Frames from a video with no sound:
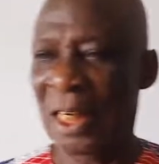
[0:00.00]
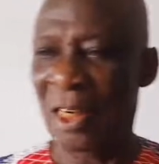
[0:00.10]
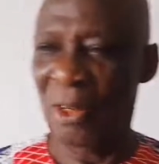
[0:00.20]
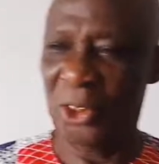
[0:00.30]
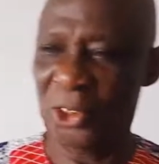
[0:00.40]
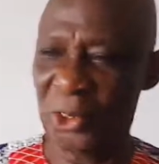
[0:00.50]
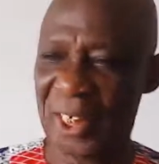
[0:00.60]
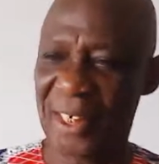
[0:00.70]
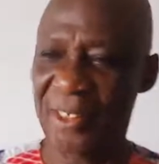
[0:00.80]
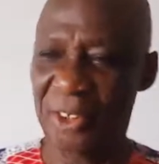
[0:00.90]
Hello
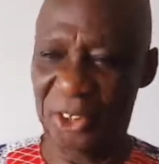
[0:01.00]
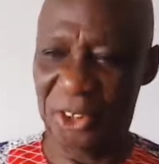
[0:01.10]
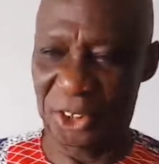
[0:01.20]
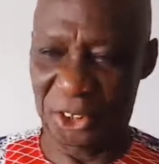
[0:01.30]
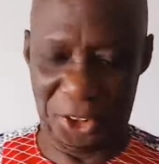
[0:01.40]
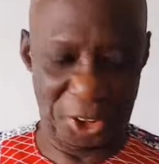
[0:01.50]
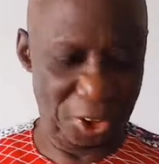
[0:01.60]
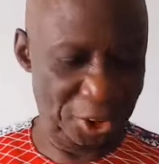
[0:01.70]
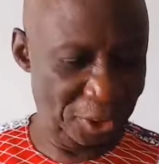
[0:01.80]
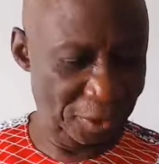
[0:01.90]

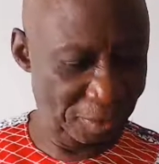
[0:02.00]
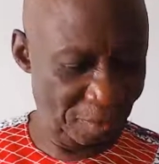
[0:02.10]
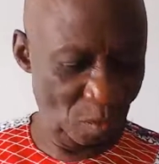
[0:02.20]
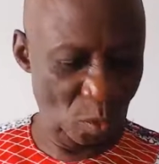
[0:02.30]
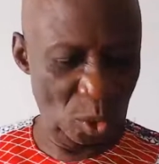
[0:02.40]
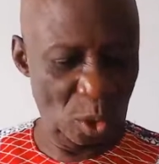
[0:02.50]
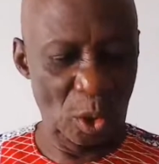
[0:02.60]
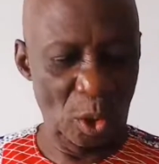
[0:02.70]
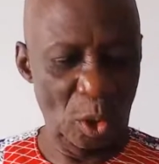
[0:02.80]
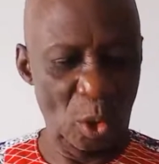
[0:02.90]
students,
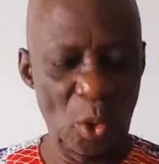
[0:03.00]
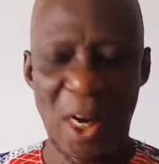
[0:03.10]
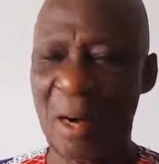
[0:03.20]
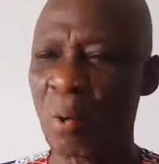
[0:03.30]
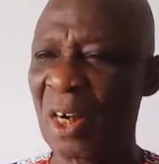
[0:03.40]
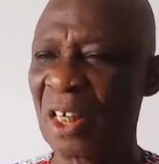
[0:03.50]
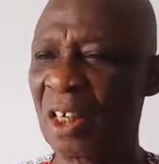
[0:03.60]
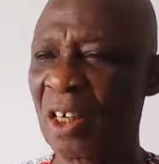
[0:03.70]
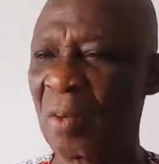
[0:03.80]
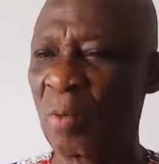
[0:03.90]
you are
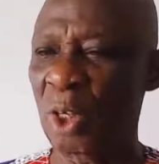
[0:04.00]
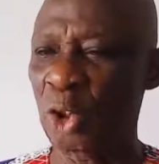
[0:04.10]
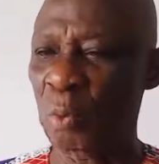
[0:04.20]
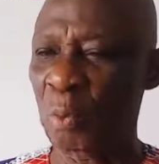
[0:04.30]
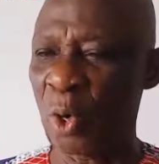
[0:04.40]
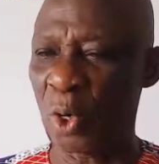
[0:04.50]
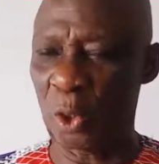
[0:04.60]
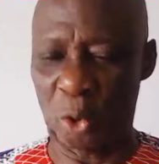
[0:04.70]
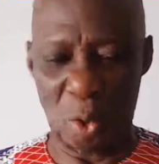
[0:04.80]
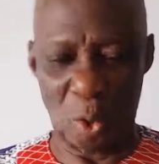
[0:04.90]
welcome once more
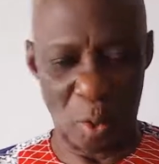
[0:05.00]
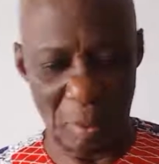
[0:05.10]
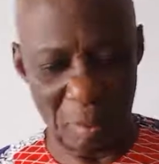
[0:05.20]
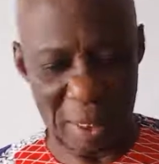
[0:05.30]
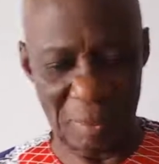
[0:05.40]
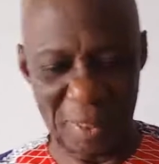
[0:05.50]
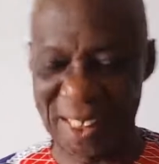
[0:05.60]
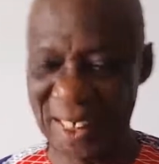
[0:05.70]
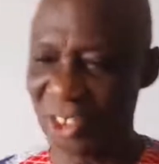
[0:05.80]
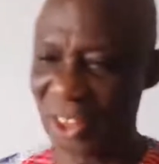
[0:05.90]
to
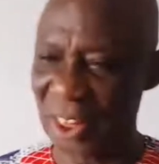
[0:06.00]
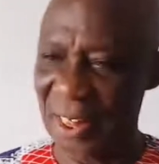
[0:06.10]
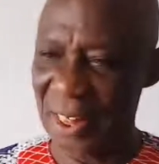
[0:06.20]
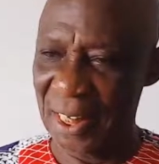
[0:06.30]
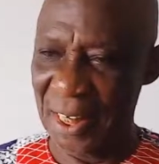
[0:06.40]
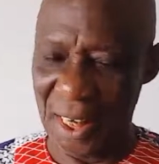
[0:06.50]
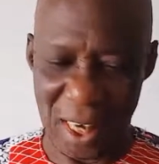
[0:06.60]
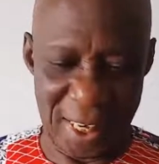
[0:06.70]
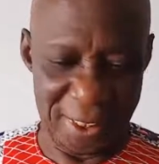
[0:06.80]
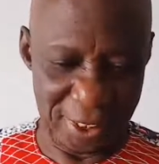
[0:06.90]
mathematics
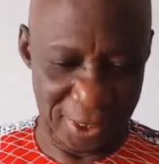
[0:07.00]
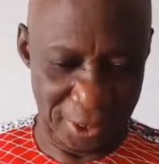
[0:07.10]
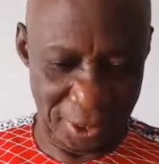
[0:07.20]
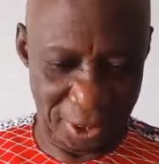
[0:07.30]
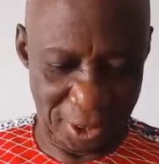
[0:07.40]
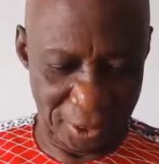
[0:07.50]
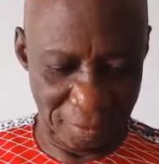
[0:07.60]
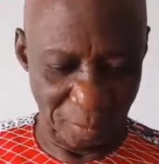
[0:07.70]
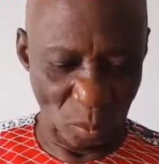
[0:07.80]
lessons.